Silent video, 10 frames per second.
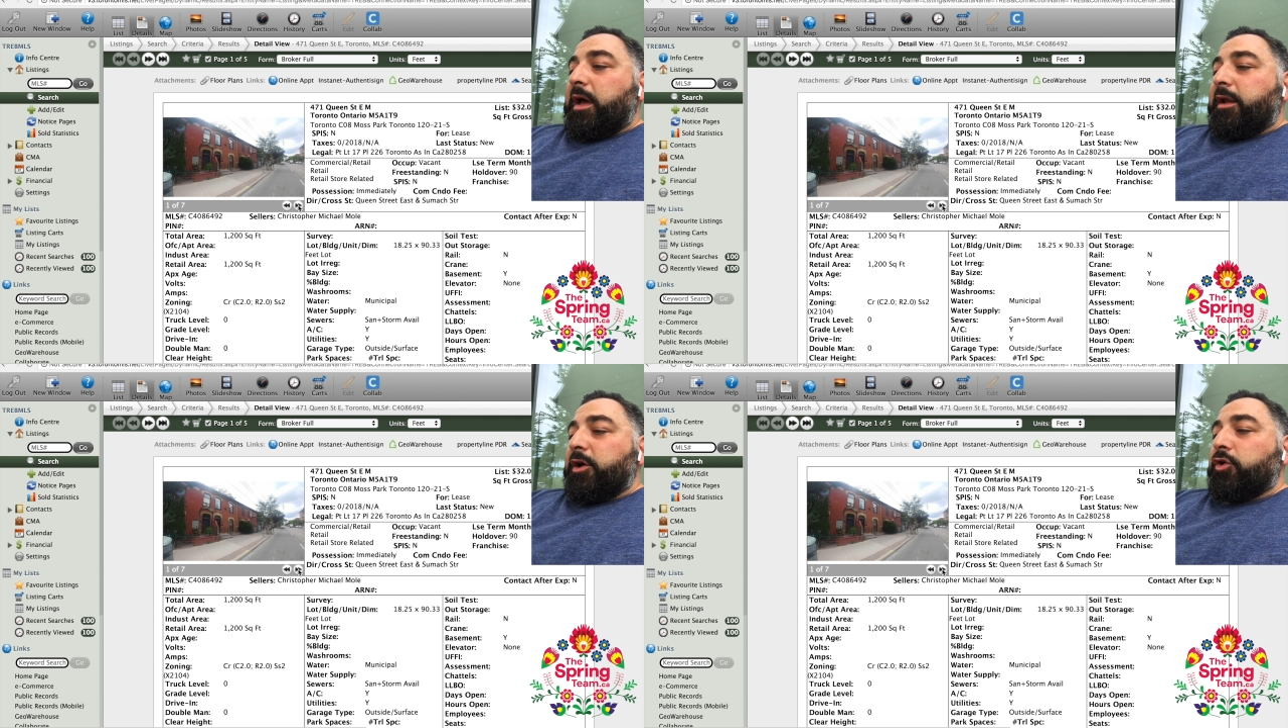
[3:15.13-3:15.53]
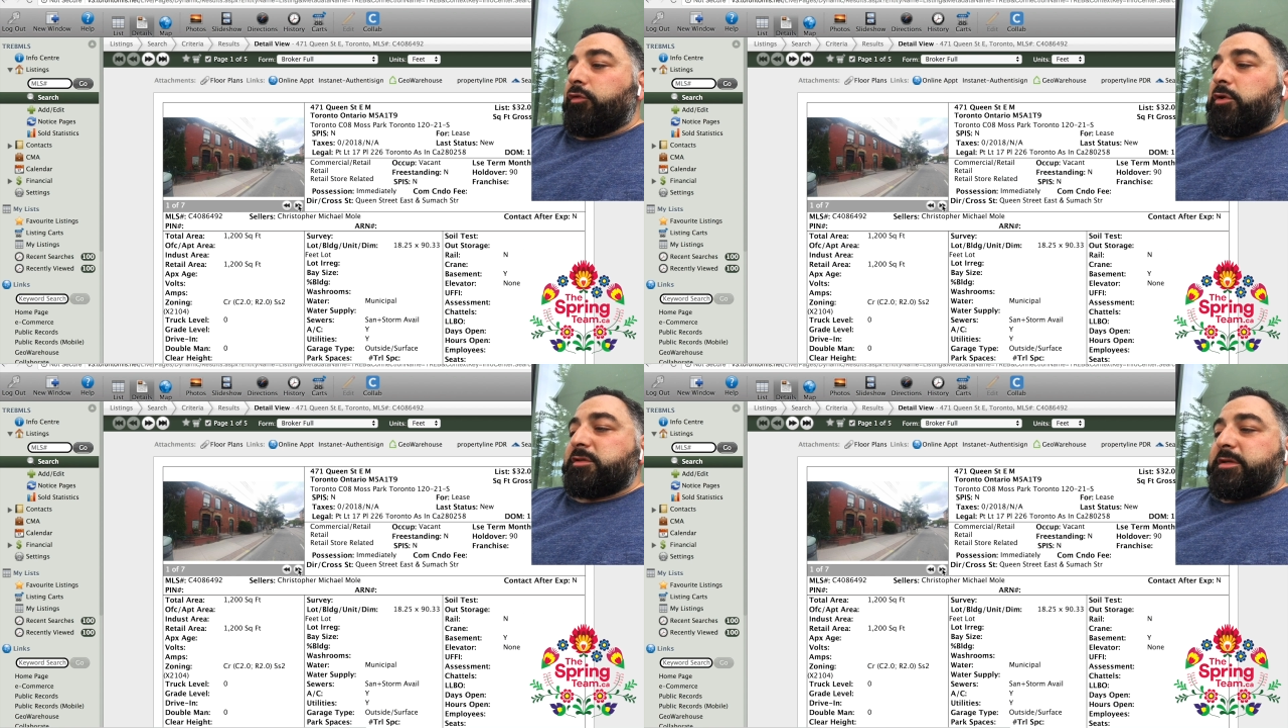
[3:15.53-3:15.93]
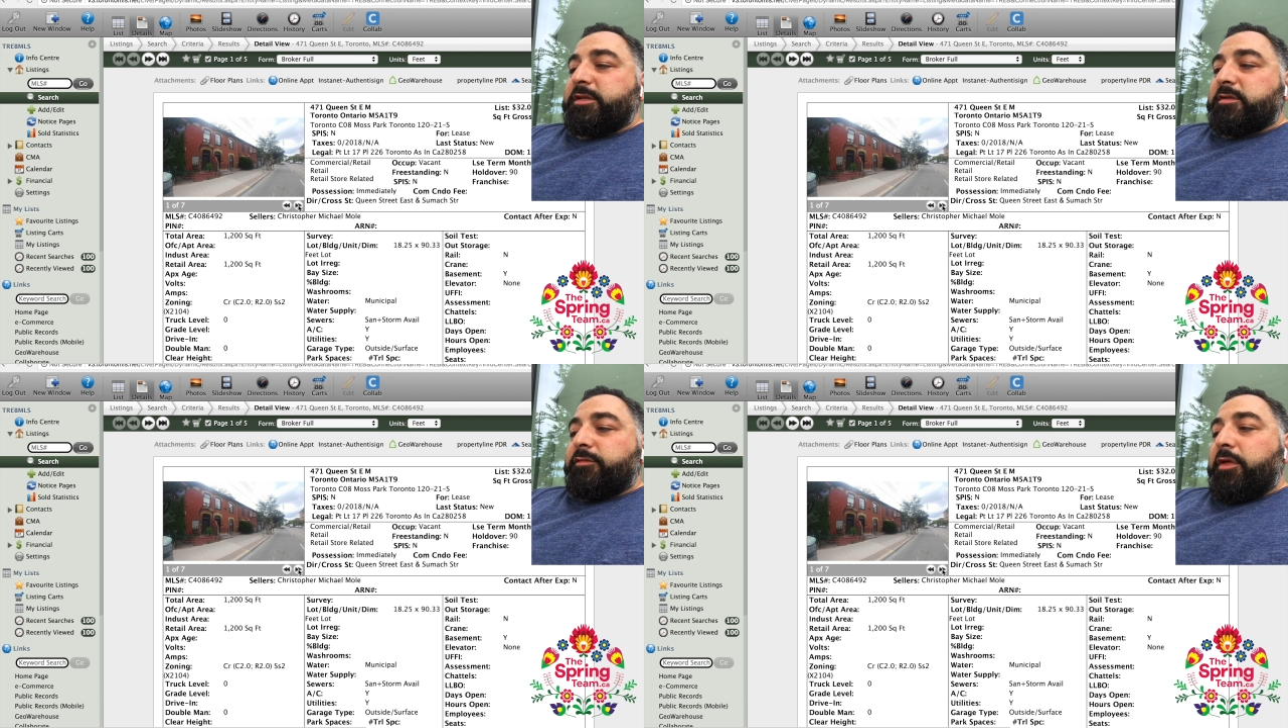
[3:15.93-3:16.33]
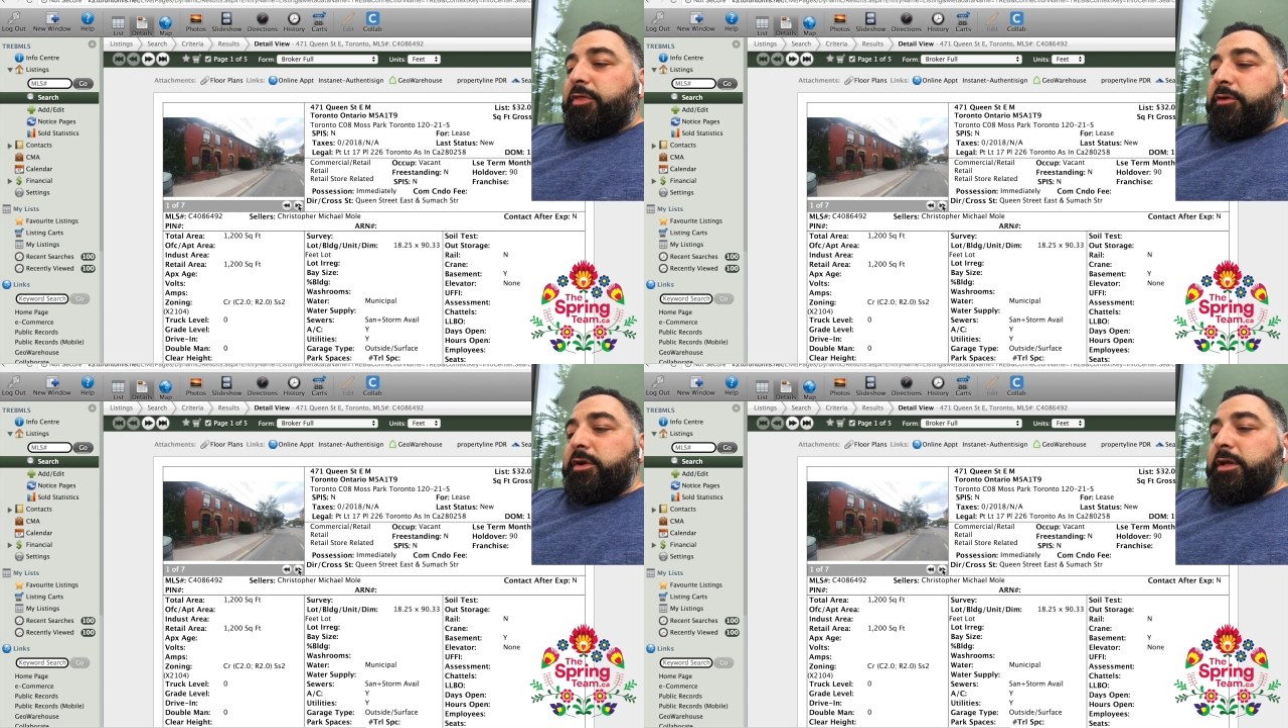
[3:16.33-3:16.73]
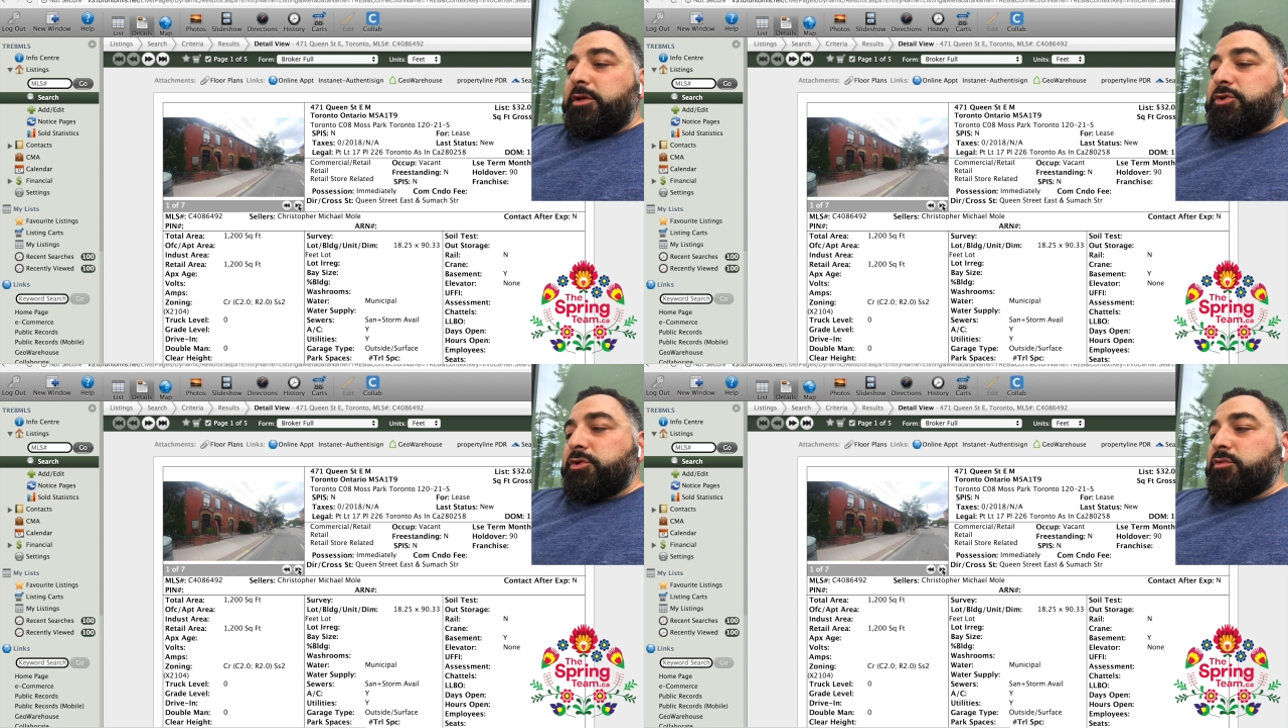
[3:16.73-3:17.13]
at a gross lease of
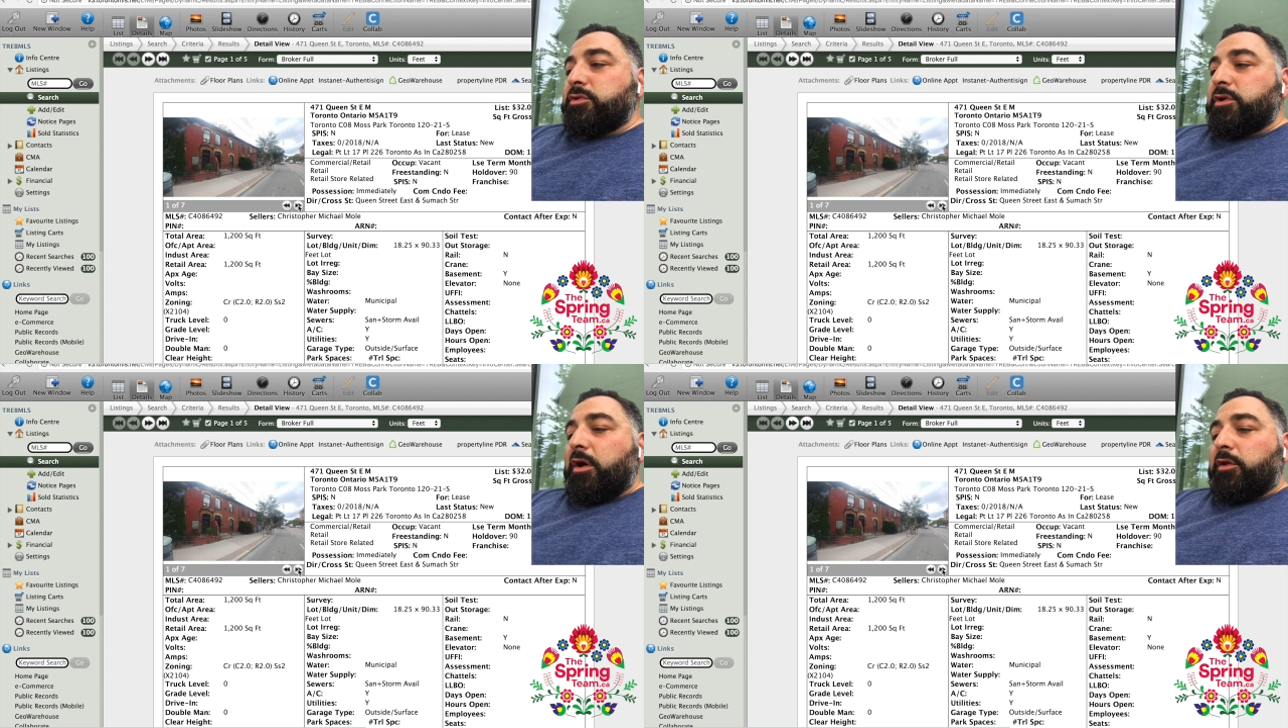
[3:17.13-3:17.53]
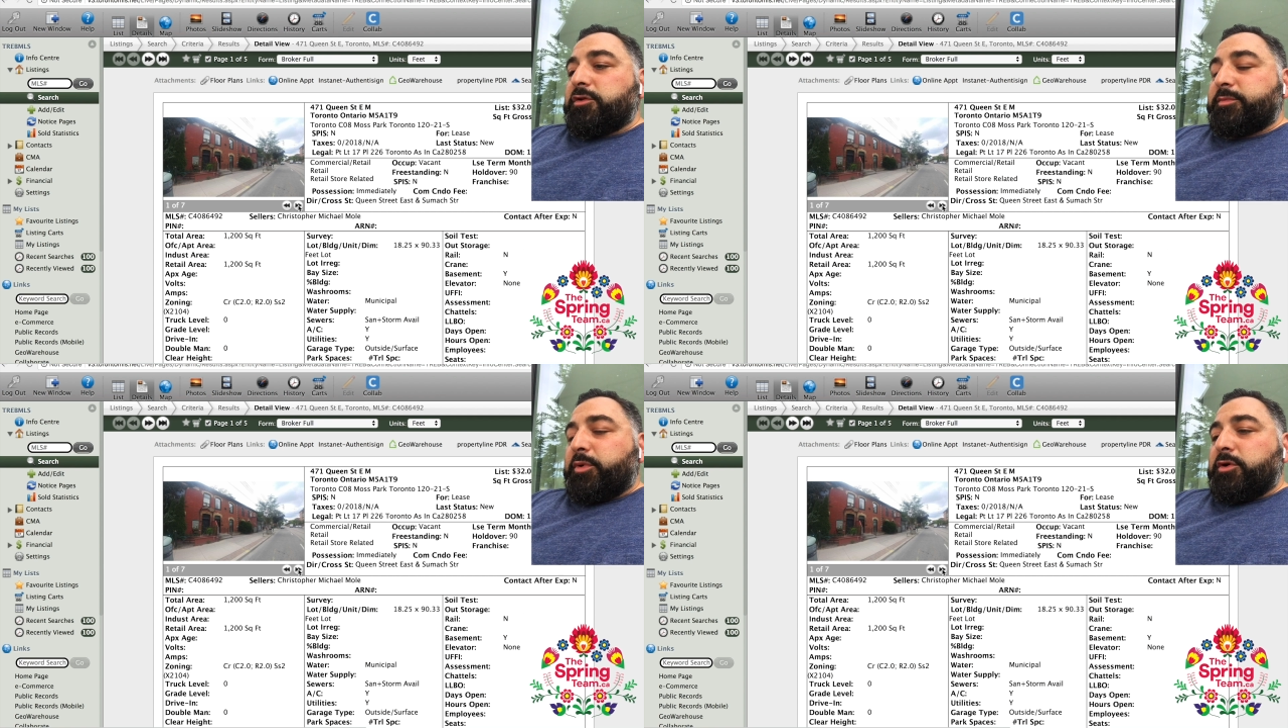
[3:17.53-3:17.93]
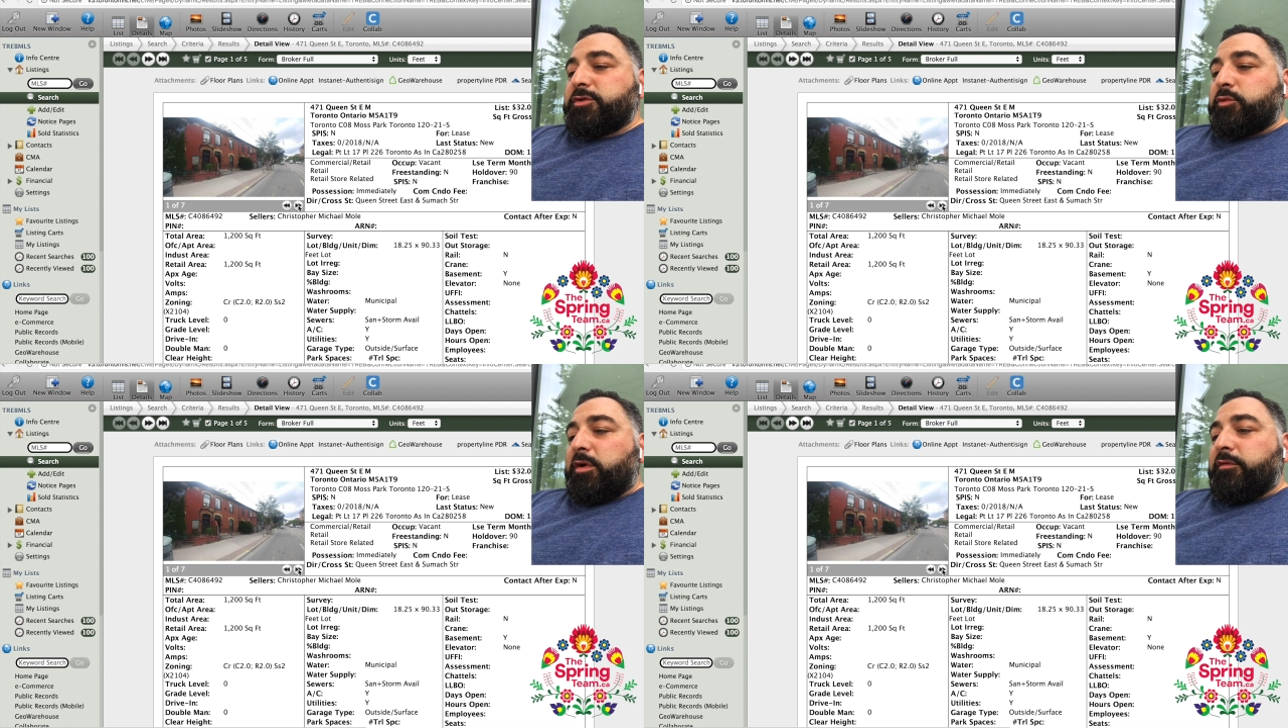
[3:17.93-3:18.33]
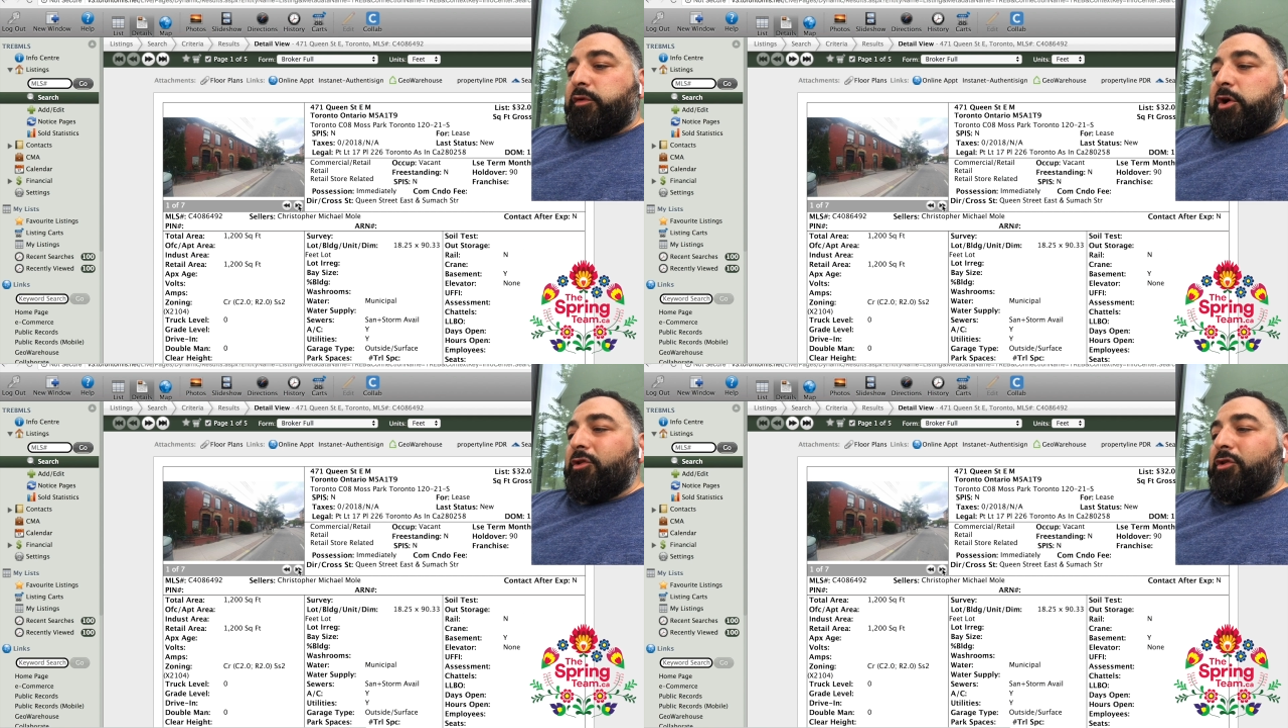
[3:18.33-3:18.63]
$32 per square foot.